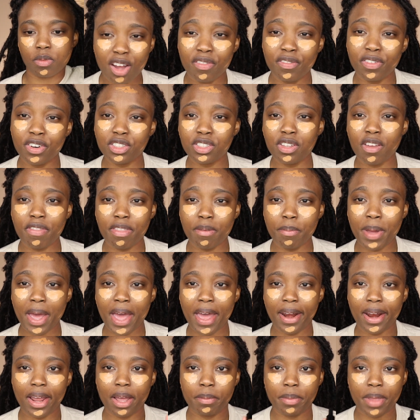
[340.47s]
First off the
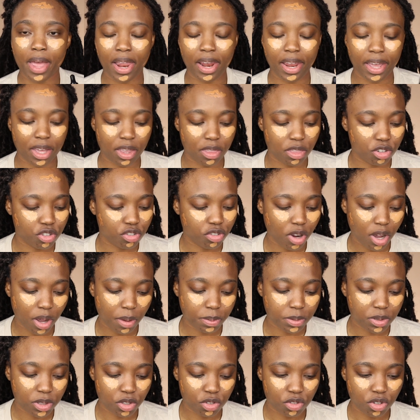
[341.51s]
bat, I'm not liking the
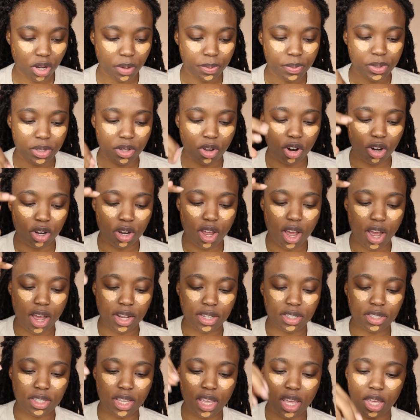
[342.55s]
drops. The drops are
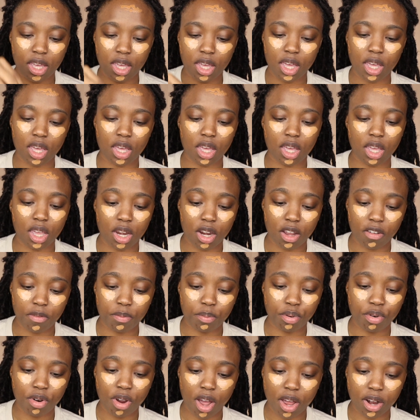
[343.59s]
not taking
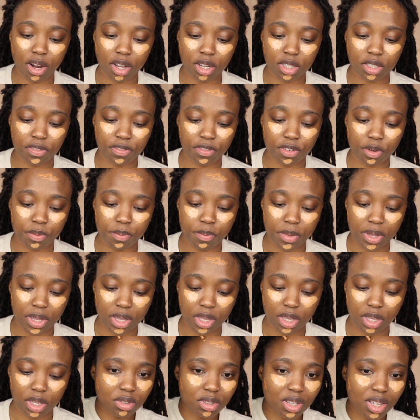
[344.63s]
enough product for
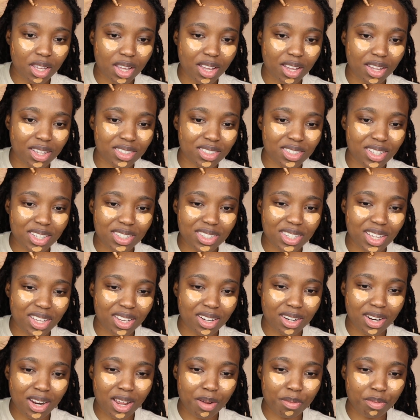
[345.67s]
me. Yeah, it's not
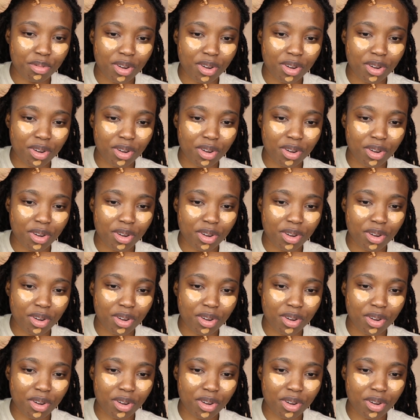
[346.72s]
taking a lot of